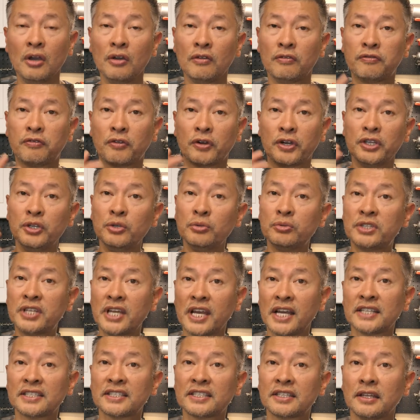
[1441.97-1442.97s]
for you
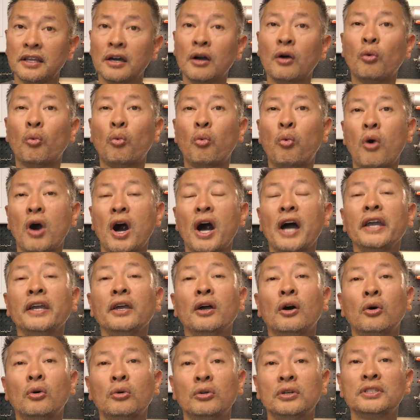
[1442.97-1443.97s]
Tesla
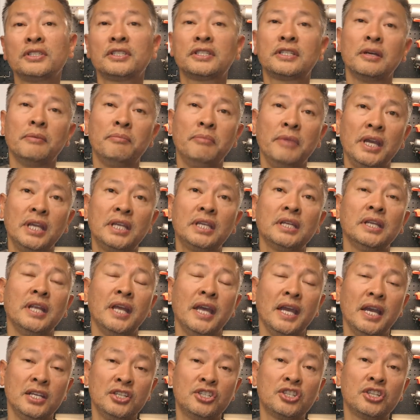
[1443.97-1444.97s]
Y owners to make
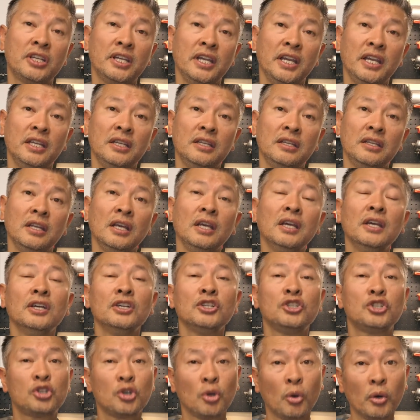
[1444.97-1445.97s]
an educated
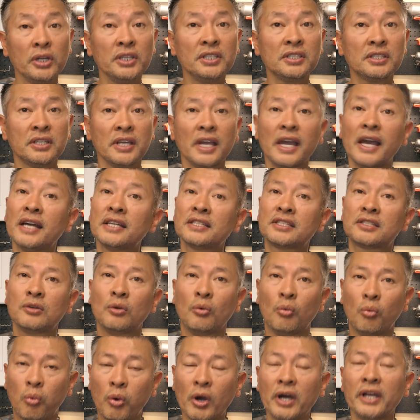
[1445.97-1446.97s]
choice as to
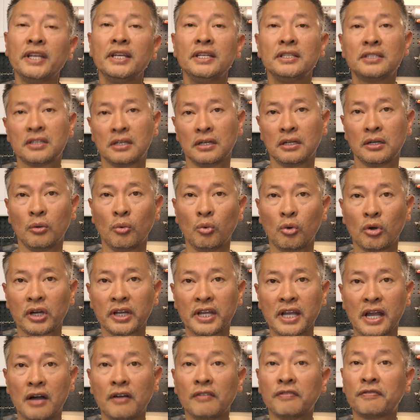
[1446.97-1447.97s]
what is going to
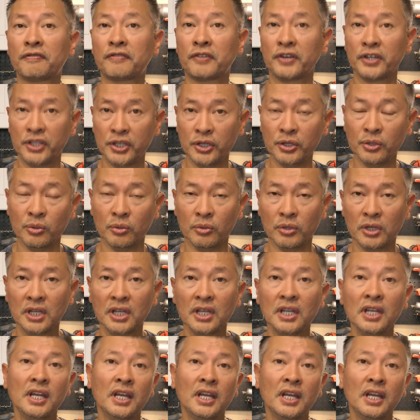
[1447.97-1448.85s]
work out for you.